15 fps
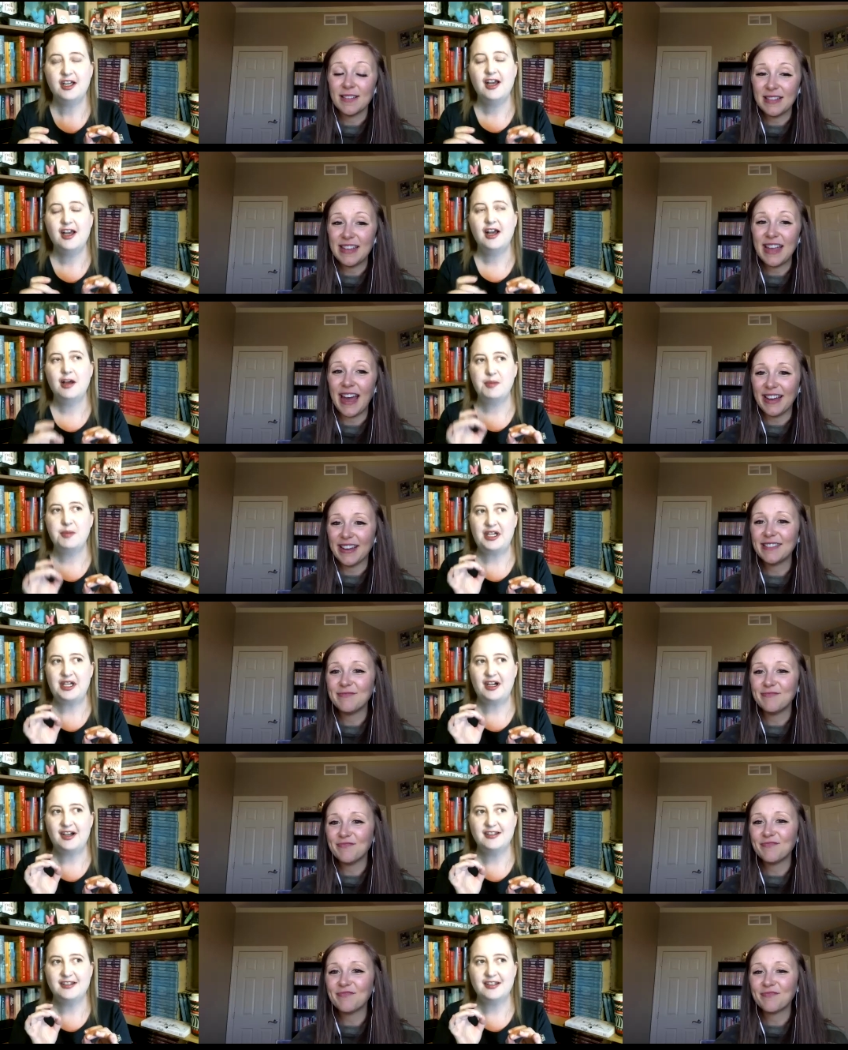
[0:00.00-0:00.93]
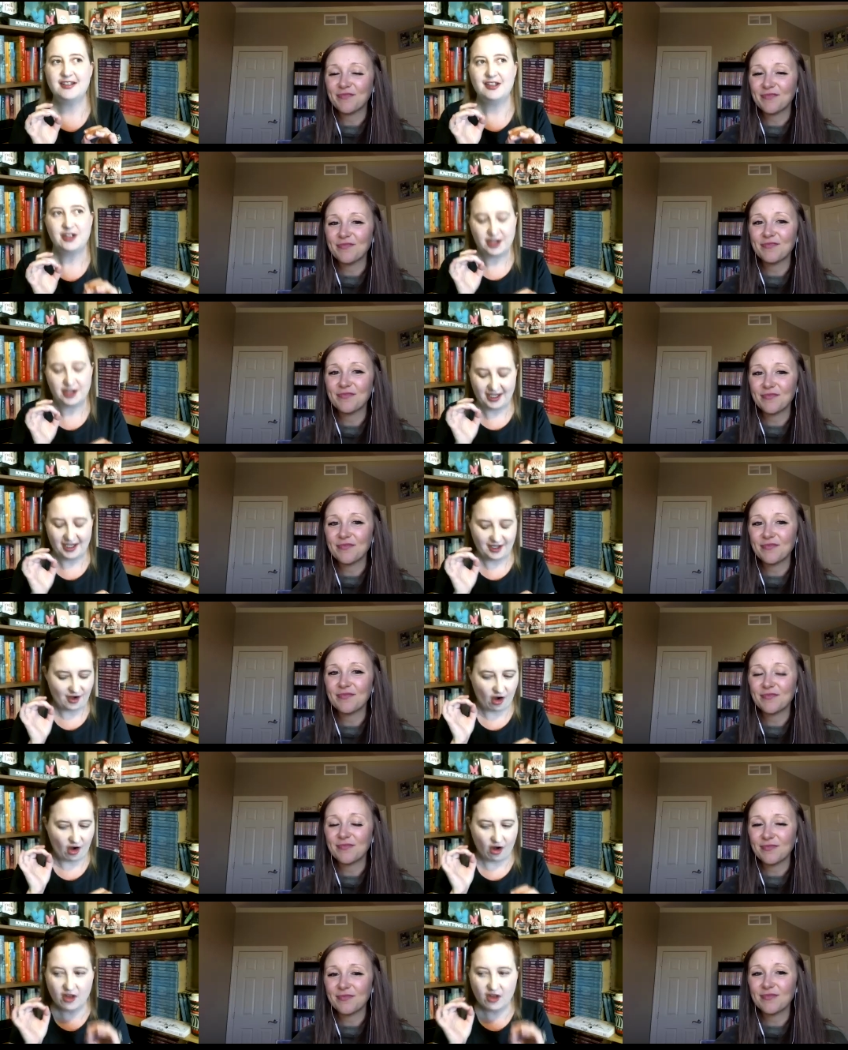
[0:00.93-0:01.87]
Speaker 1: Yeah. Because you're getting
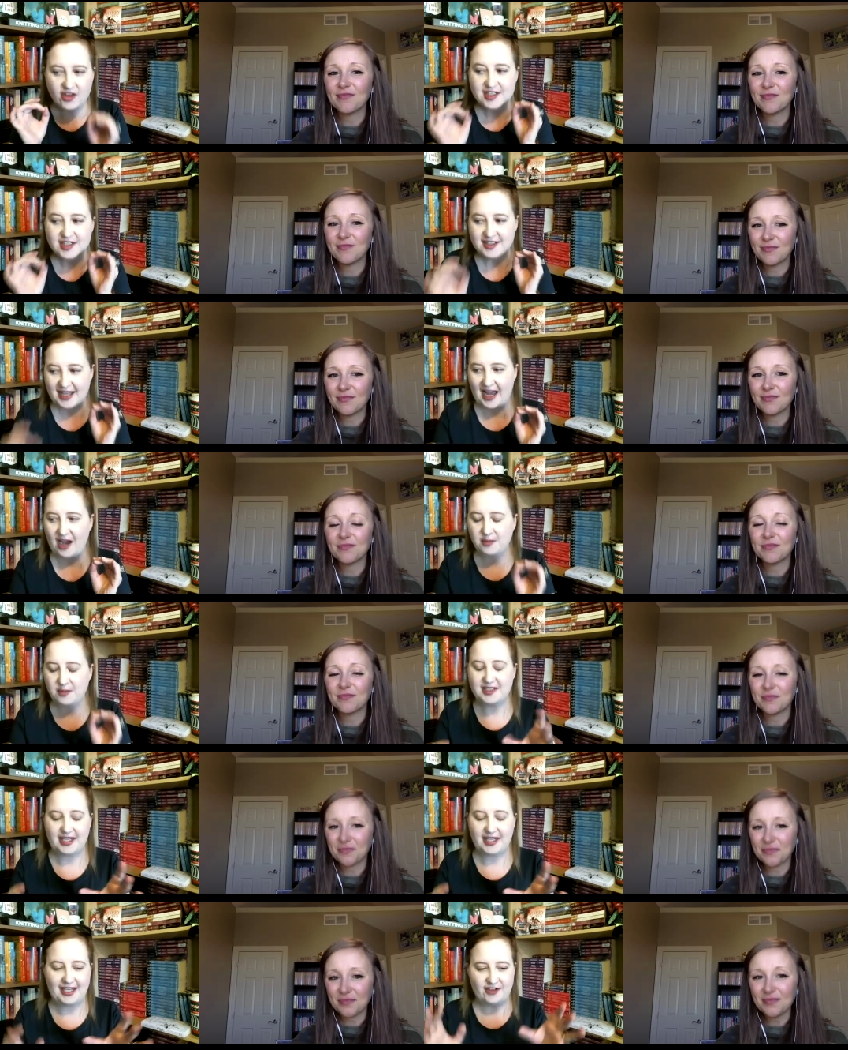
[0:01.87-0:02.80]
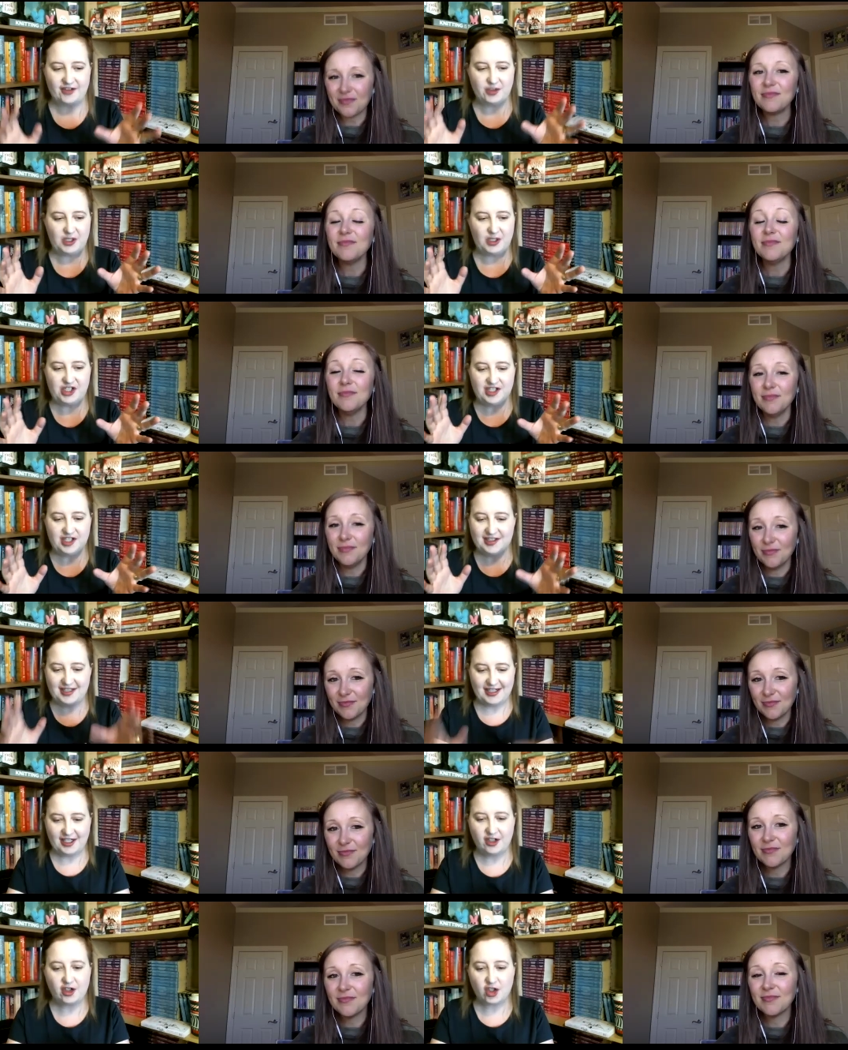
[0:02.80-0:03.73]
all the sounds like if she, when she's sitting
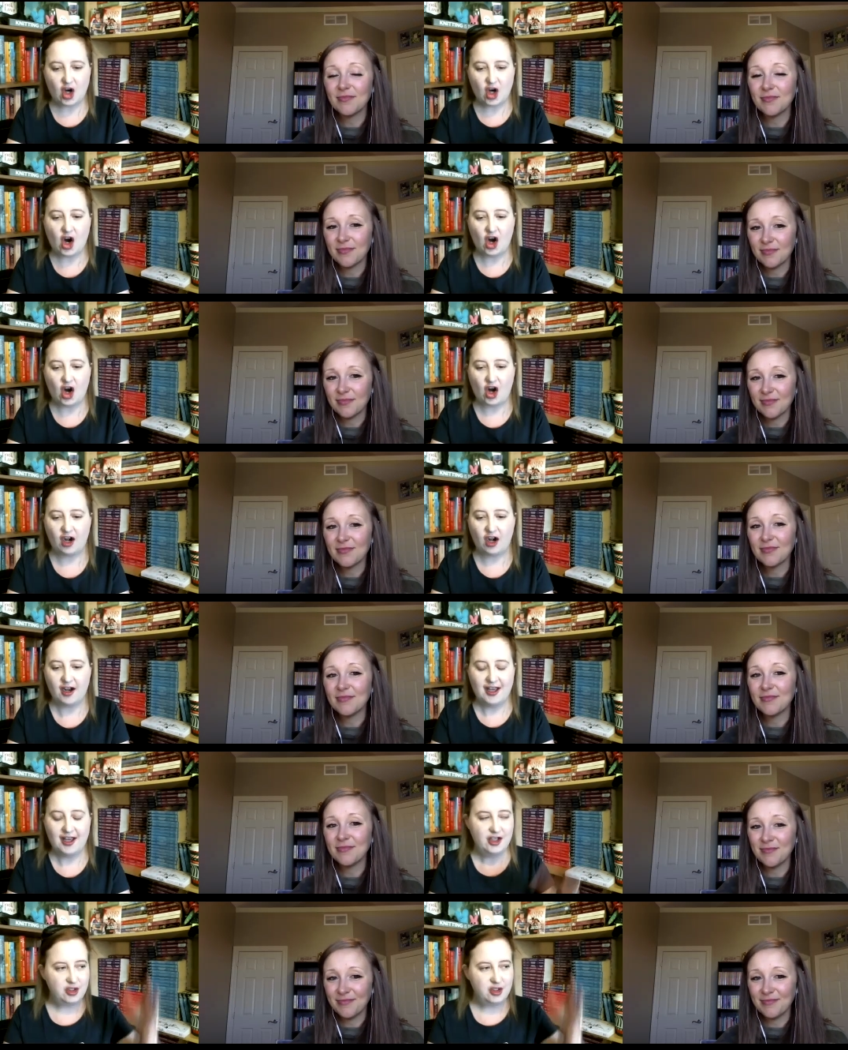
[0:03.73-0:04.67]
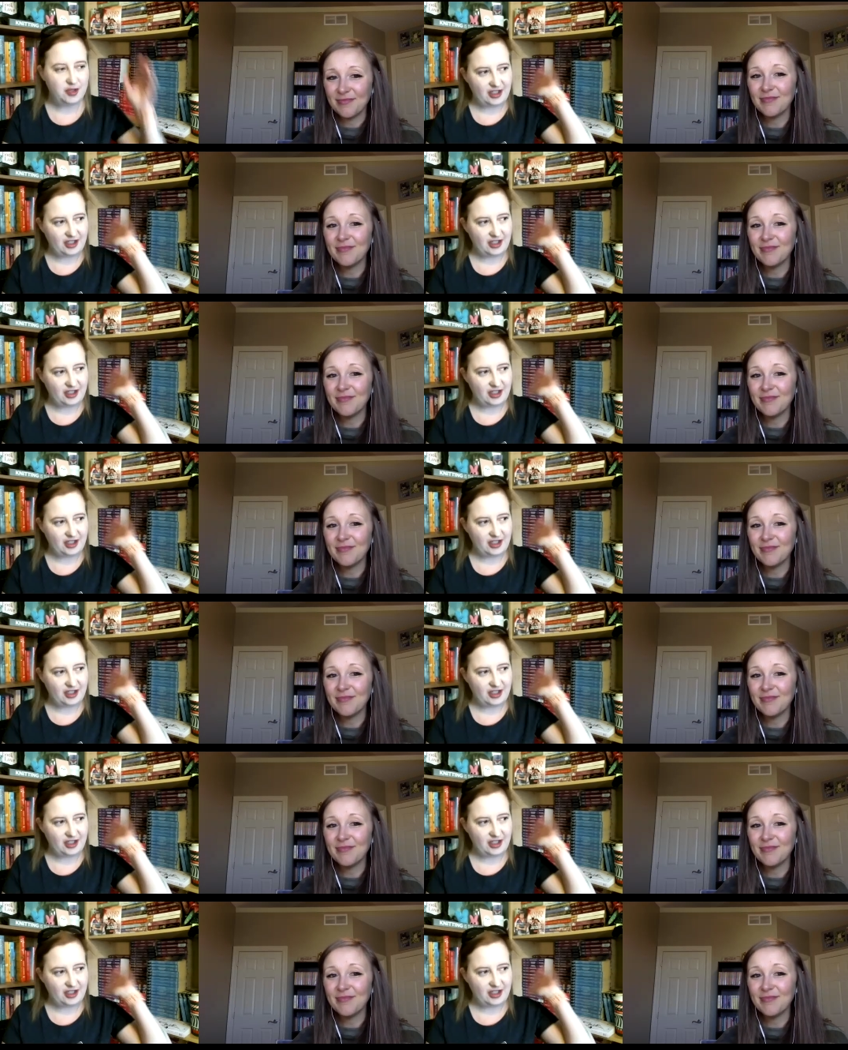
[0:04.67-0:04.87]
in her car, mm-hmm. you can hear